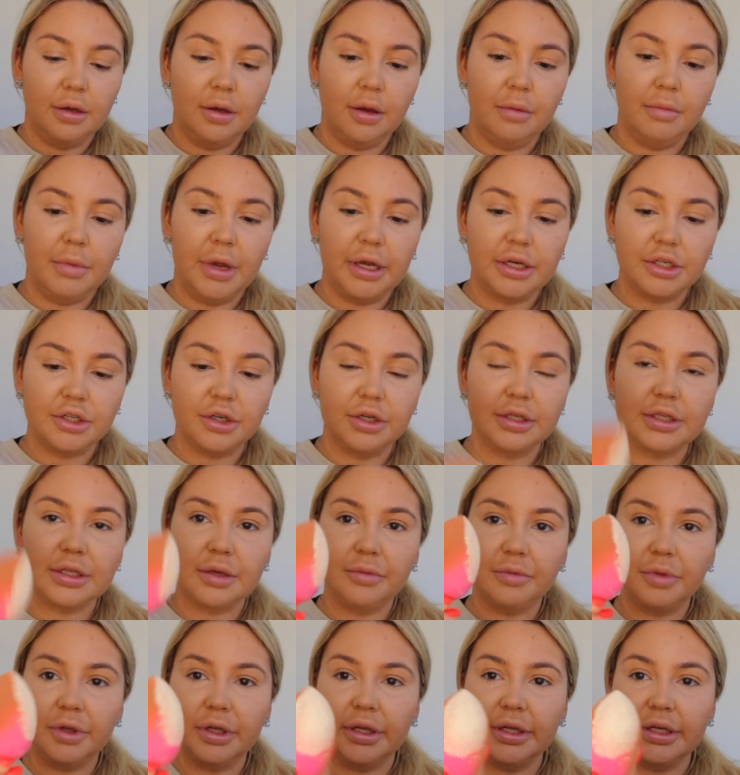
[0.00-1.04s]
and make sure it's
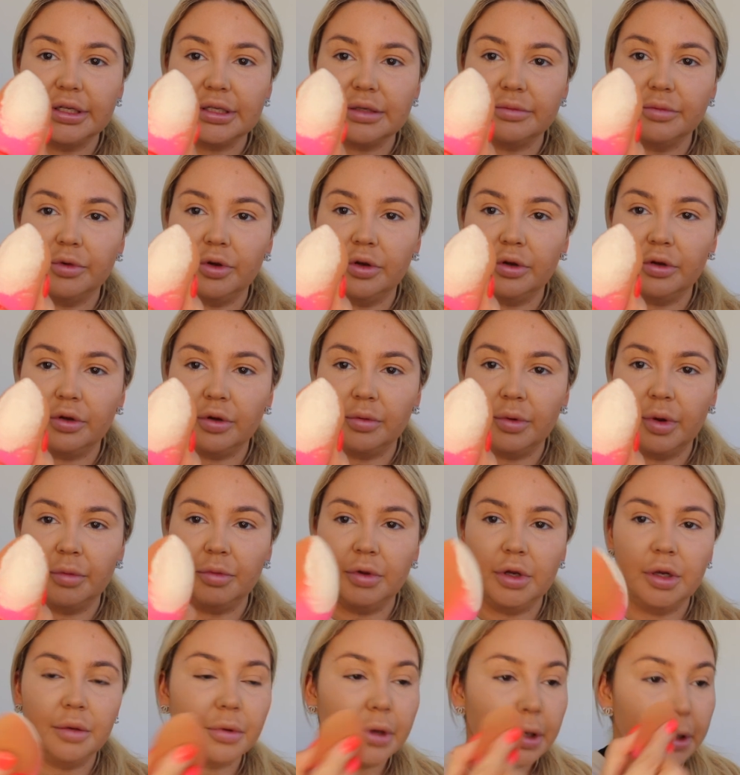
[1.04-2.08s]
completely smooth on my
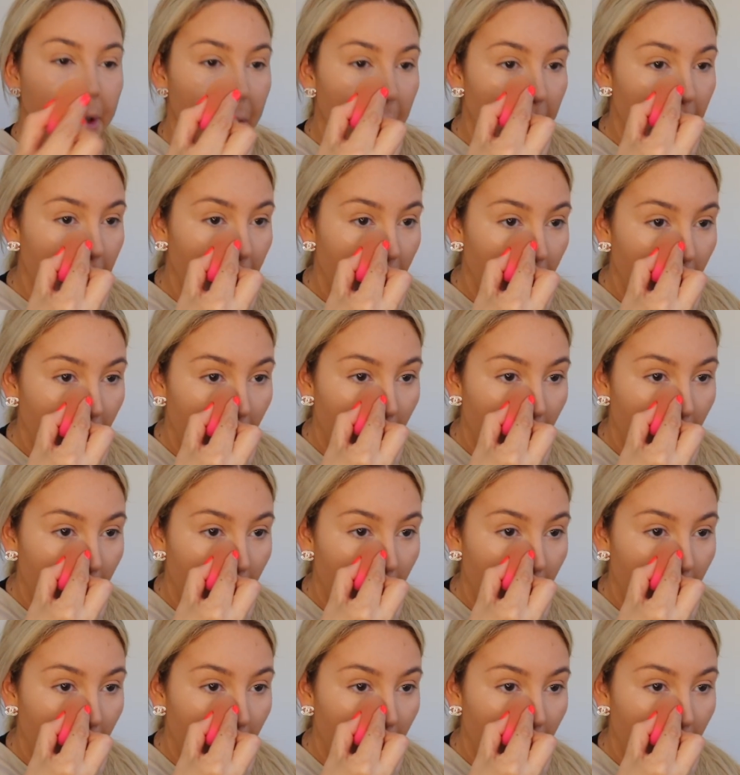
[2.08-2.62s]
beauty blender,